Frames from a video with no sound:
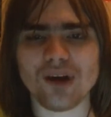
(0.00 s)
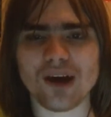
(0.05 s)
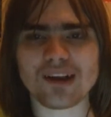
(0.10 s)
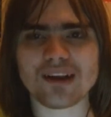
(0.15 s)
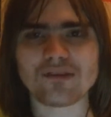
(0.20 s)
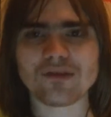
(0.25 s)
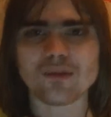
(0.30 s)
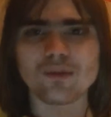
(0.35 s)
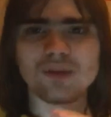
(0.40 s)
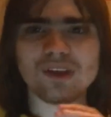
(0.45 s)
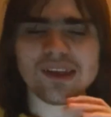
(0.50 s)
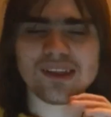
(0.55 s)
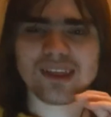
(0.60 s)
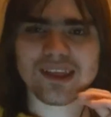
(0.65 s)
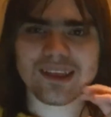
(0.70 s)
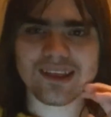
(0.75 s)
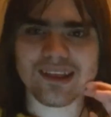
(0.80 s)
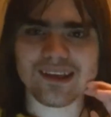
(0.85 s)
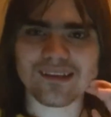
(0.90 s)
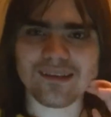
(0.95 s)
never played
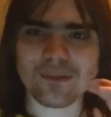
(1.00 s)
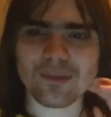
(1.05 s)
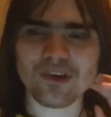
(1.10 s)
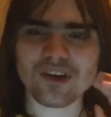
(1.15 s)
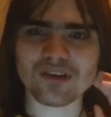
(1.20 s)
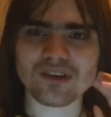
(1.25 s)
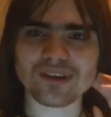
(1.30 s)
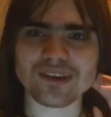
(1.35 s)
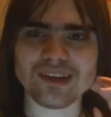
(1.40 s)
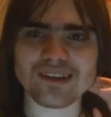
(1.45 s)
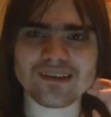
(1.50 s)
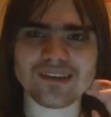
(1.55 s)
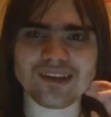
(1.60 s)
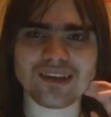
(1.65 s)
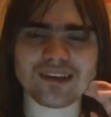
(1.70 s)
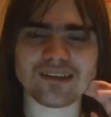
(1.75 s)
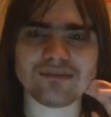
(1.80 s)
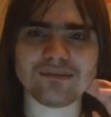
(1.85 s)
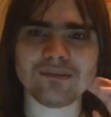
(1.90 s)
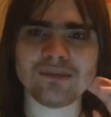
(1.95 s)
that because apparently that's like
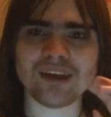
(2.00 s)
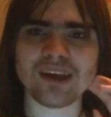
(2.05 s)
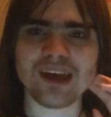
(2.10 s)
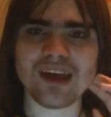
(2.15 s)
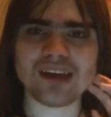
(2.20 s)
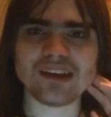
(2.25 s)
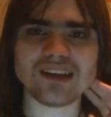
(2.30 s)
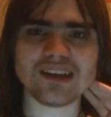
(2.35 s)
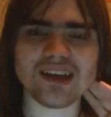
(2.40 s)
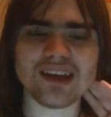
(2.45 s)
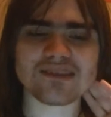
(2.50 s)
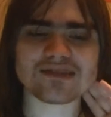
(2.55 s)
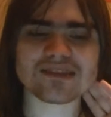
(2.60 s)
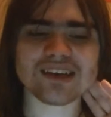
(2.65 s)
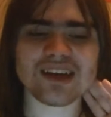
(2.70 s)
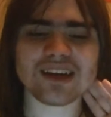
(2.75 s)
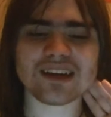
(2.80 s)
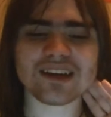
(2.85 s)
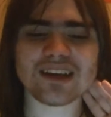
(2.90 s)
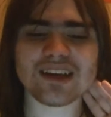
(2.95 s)
an NES
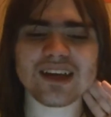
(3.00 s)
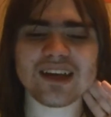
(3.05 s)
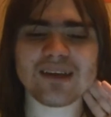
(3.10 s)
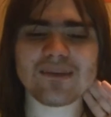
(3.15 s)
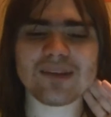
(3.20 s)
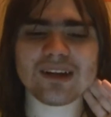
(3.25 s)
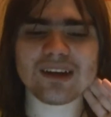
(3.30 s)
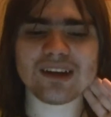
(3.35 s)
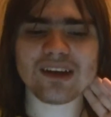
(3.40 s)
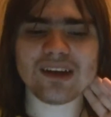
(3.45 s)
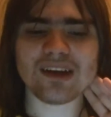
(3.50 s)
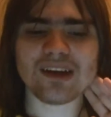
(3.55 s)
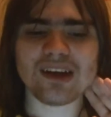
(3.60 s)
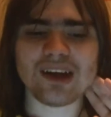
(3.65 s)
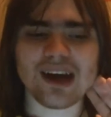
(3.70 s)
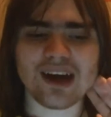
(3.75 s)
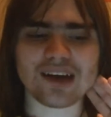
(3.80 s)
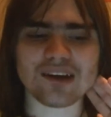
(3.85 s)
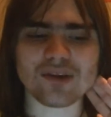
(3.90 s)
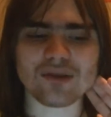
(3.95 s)
kind of game, and
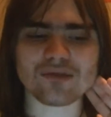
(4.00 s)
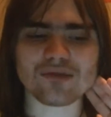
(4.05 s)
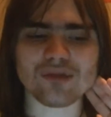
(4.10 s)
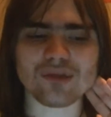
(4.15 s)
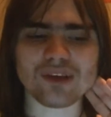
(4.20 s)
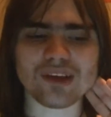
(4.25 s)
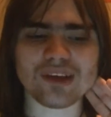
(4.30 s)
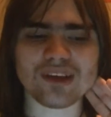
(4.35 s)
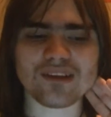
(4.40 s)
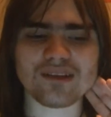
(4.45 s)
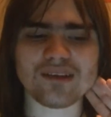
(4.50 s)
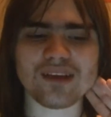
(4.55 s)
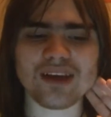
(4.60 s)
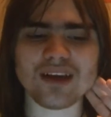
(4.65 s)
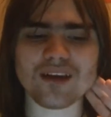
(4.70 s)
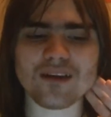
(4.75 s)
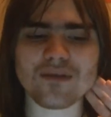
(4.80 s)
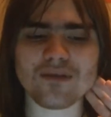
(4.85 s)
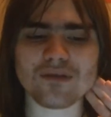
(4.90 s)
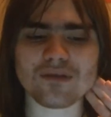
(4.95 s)
I don't really
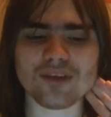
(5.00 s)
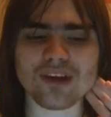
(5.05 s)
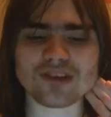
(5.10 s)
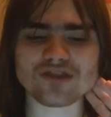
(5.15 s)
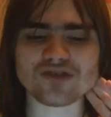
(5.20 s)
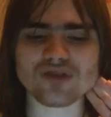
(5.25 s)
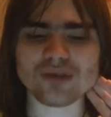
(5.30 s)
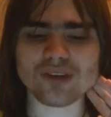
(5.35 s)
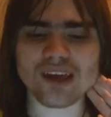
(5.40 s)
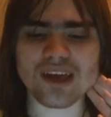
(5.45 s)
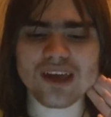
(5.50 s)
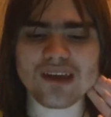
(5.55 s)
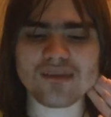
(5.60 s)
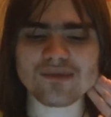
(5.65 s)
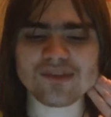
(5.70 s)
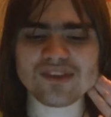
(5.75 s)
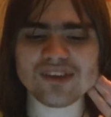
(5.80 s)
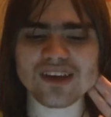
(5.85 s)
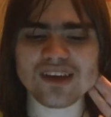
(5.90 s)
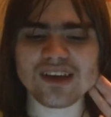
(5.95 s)
care for retro
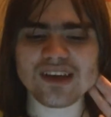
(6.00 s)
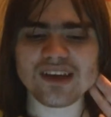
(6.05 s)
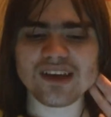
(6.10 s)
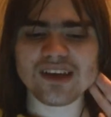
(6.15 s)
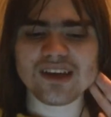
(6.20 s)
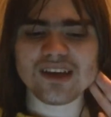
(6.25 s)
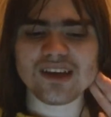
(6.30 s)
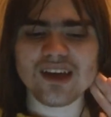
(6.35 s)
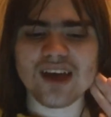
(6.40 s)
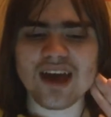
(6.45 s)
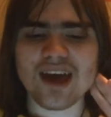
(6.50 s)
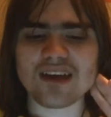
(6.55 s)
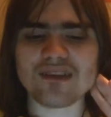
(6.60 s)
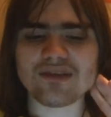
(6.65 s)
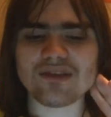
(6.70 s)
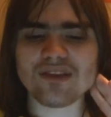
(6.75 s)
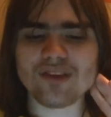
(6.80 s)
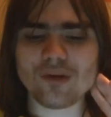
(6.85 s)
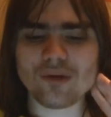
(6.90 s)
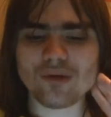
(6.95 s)
games. And
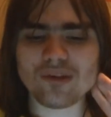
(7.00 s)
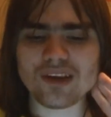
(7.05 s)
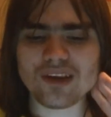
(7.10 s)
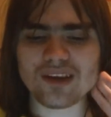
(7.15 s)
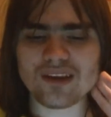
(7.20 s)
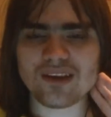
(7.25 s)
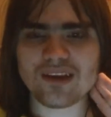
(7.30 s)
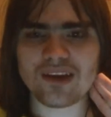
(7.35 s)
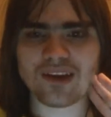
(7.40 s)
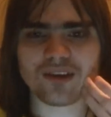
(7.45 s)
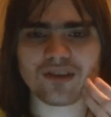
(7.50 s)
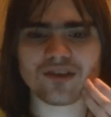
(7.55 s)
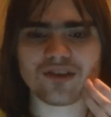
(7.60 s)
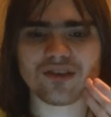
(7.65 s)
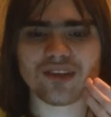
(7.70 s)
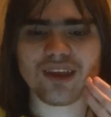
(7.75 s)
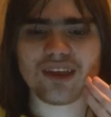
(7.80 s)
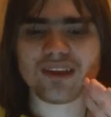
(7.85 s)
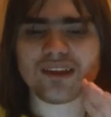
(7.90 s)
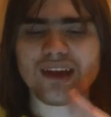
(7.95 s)
the only character
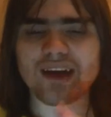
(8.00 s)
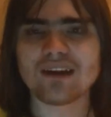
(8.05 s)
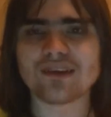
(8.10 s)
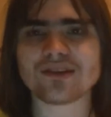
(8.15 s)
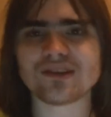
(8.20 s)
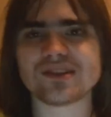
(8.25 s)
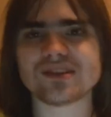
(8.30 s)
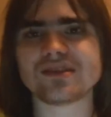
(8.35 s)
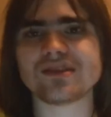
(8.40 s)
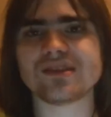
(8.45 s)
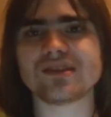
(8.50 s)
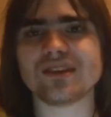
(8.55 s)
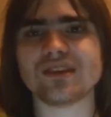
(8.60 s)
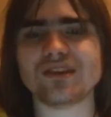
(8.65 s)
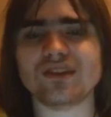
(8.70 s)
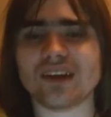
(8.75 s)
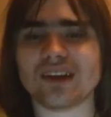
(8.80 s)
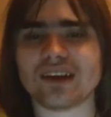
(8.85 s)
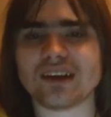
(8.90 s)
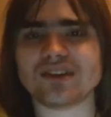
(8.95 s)
they announced,
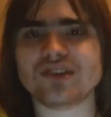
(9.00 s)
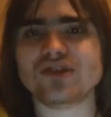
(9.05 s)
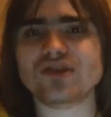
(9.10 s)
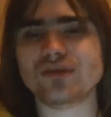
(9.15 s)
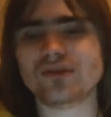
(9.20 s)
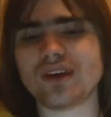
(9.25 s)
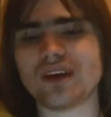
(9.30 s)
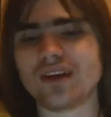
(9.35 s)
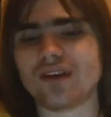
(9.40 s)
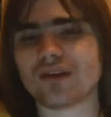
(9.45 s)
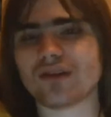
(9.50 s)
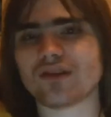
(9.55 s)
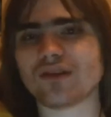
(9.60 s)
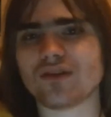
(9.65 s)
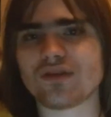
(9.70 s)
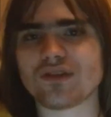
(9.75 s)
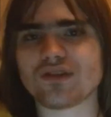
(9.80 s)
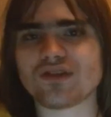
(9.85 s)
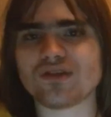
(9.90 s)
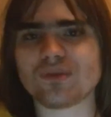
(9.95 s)
like a new character
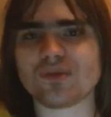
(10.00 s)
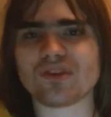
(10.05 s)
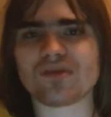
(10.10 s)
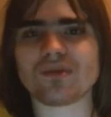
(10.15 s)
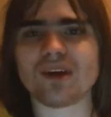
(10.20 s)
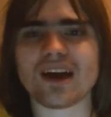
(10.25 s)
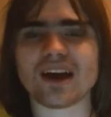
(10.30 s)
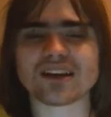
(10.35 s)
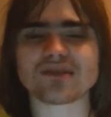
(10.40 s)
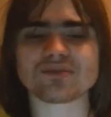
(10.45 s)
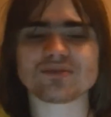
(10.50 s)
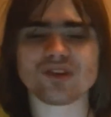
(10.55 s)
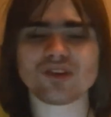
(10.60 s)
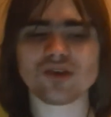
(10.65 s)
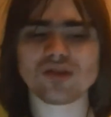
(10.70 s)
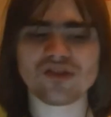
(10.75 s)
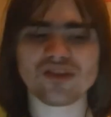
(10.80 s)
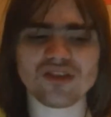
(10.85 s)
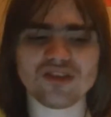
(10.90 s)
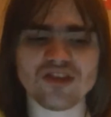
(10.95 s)
for Super Smash
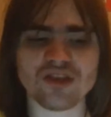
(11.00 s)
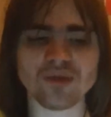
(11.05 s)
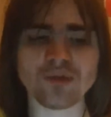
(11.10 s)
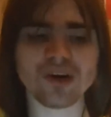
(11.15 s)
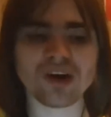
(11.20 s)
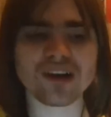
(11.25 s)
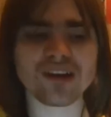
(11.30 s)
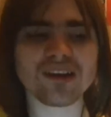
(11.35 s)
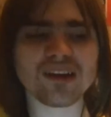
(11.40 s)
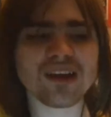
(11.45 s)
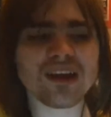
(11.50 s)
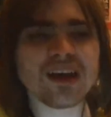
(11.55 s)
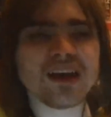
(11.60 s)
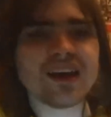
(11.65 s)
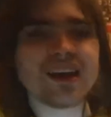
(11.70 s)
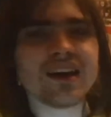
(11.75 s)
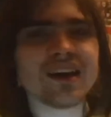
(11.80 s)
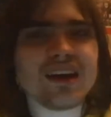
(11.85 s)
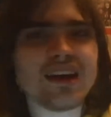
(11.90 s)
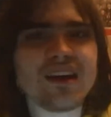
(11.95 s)
Bros., the new one,
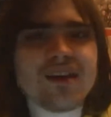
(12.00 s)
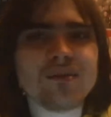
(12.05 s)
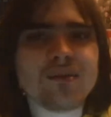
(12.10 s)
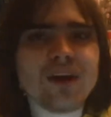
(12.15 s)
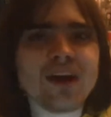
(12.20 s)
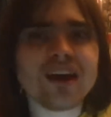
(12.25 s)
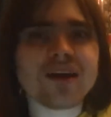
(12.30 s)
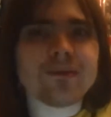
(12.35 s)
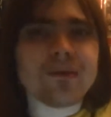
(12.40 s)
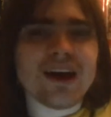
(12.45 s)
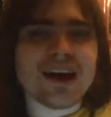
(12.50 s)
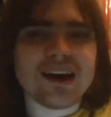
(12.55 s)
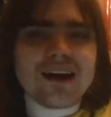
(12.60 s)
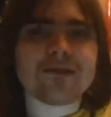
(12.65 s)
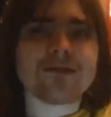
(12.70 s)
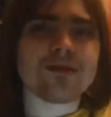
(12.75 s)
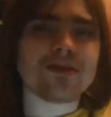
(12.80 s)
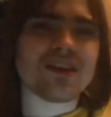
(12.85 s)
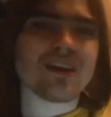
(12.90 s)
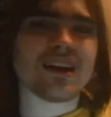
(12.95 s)
is Mega Man.
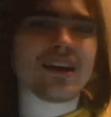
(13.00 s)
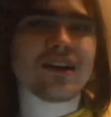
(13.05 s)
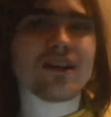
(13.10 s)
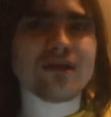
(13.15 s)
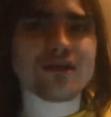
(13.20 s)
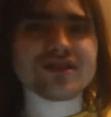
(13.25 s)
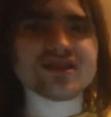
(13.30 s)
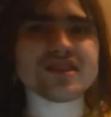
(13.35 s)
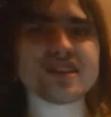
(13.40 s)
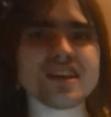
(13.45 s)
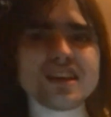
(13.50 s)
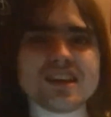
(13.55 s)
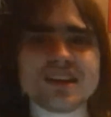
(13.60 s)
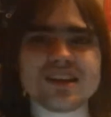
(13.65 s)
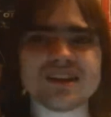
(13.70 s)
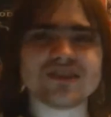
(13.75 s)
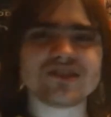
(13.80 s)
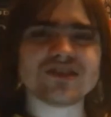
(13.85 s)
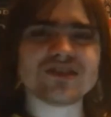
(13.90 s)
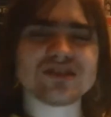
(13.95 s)
Everything else
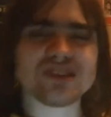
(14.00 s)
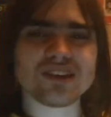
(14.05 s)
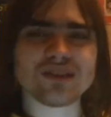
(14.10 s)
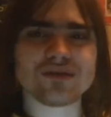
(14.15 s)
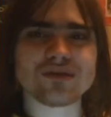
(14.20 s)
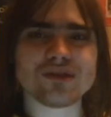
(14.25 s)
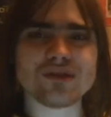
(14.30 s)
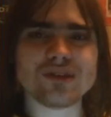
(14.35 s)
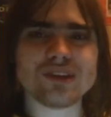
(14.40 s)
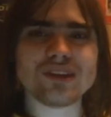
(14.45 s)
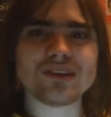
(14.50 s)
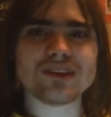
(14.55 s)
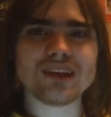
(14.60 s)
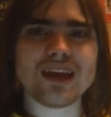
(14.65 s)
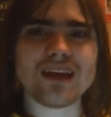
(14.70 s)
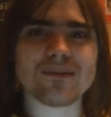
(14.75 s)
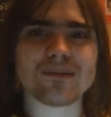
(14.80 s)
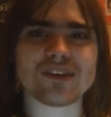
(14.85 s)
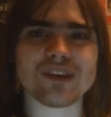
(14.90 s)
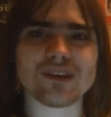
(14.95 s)
is just like really
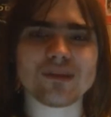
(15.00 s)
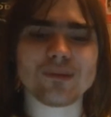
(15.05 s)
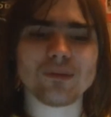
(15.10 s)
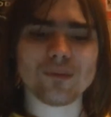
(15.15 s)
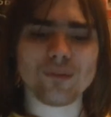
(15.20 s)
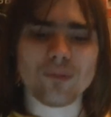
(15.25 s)
lame. It's like,